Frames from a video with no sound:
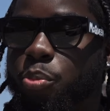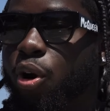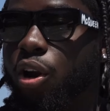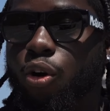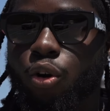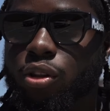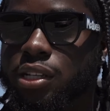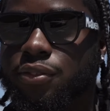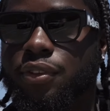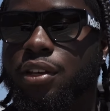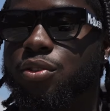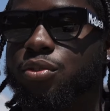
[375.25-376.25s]
park all these
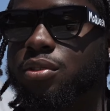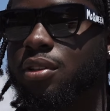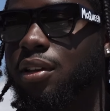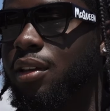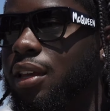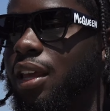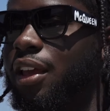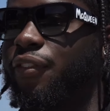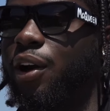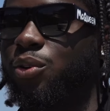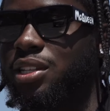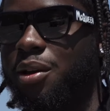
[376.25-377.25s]
vehicles. If
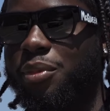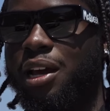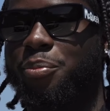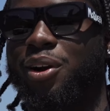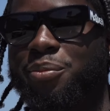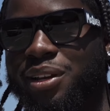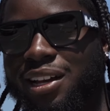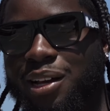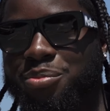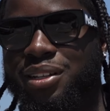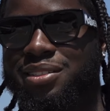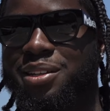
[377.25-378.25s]
I was at my apartment
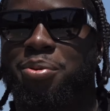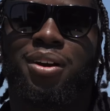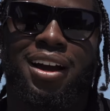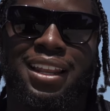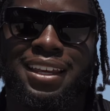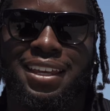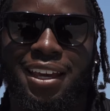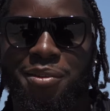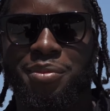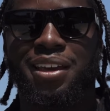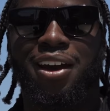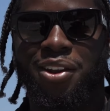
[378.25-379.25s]
complex, they'd probably kick
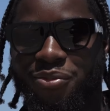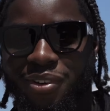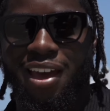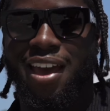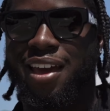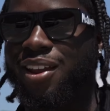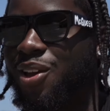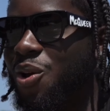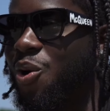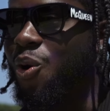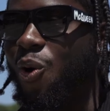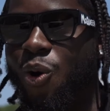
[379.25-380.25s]
me out if I had
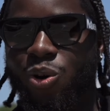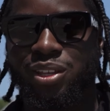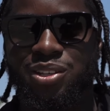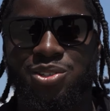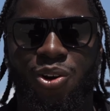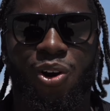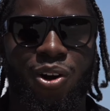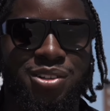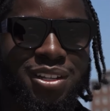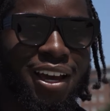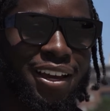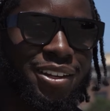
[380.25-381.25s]
all these cars
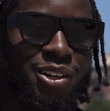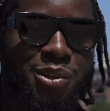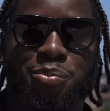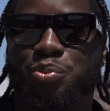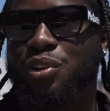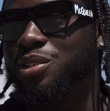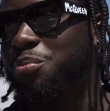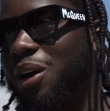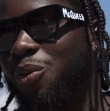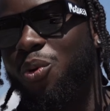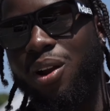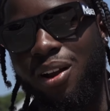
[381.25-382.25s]
lined up, plus my
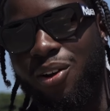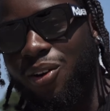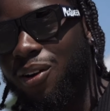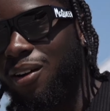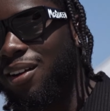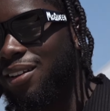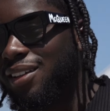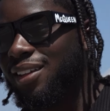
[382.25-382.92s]
work car